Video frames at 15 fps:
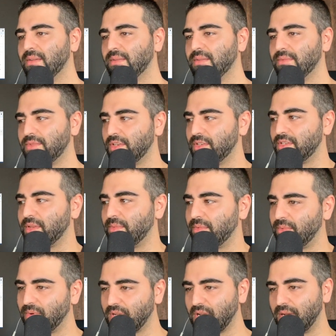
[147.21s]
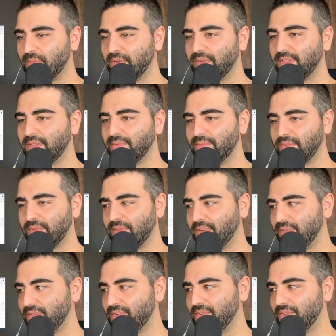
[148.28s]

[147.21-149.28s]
sure someone will comment it below.